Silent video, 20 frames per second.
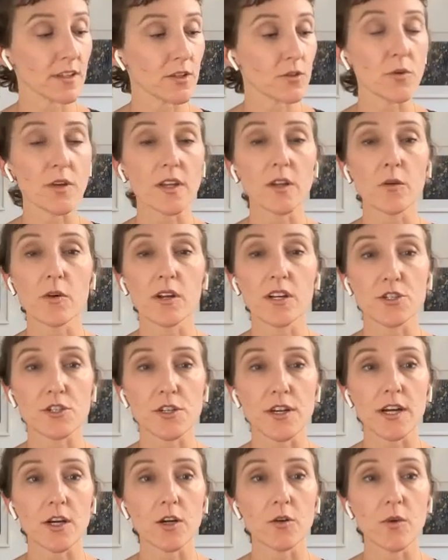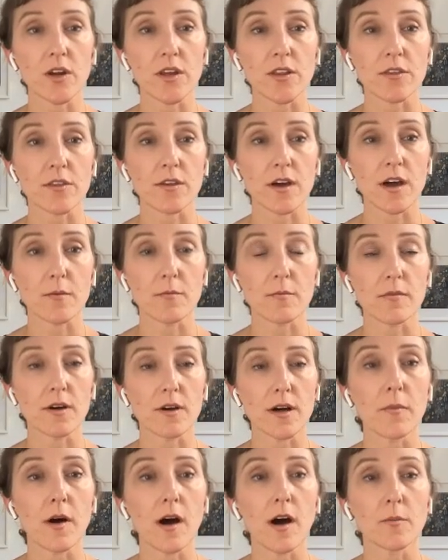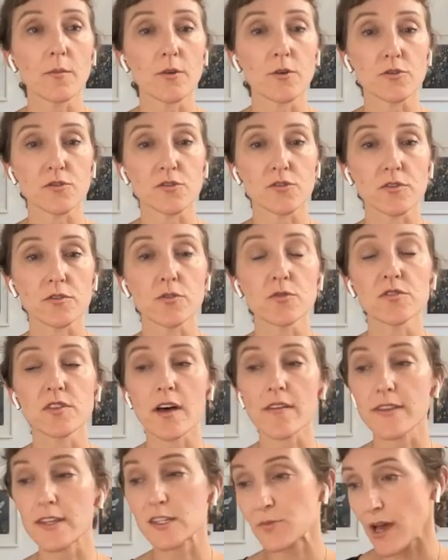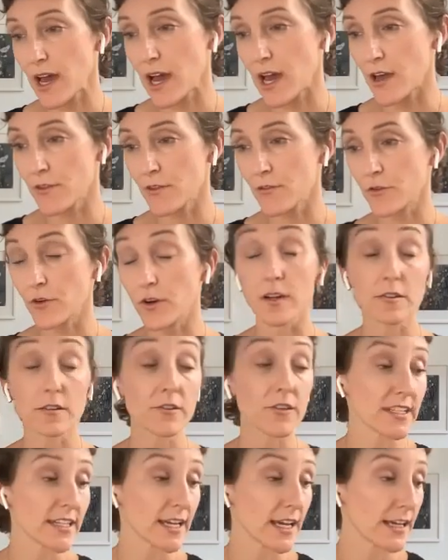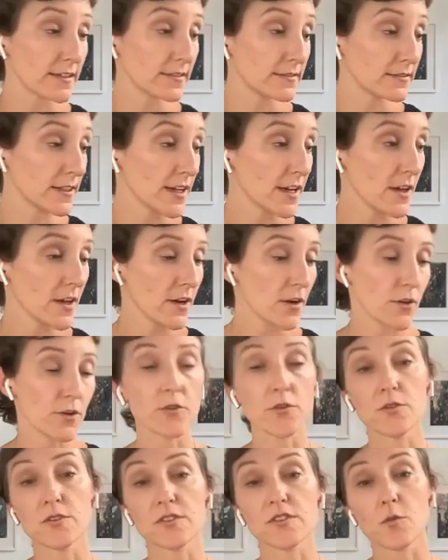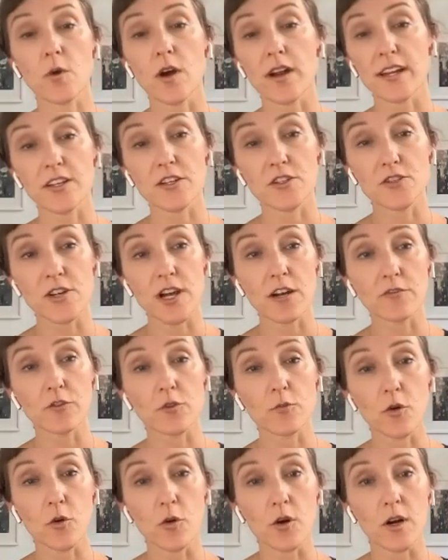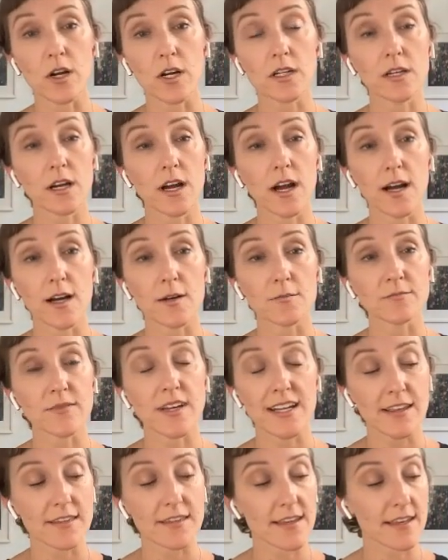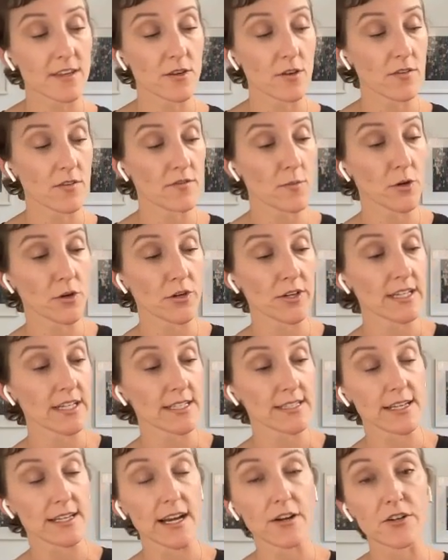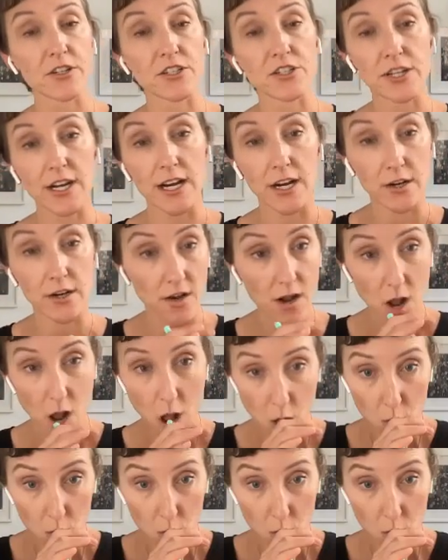you'd really want to share with a mom who's on this path, or a dad who is wanting to travel more? Anything you have the burning desire to share?